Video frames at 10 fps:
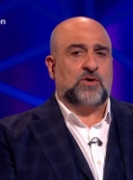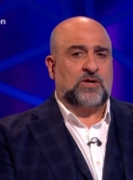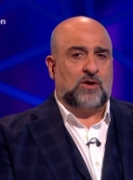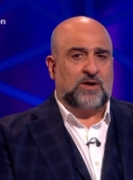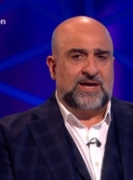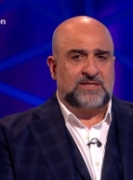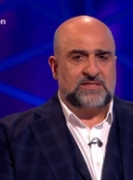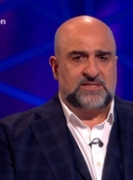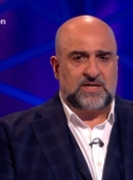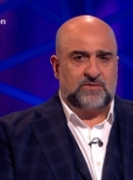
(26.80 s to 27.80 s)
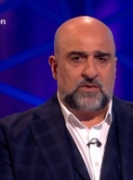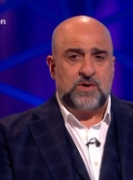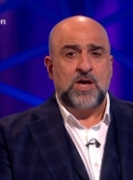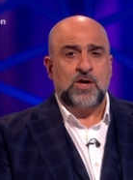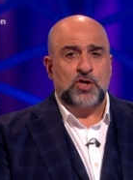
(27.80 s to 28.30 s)
your clock hits
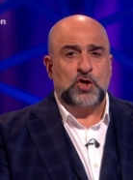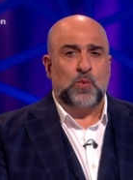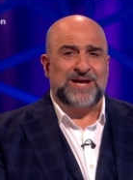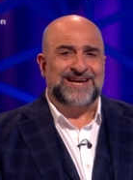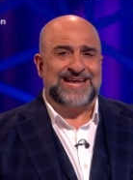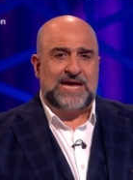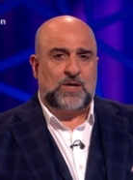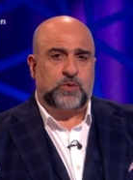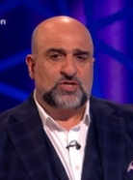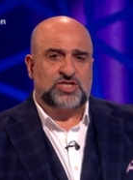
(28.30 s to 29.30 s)
zero, you win an equal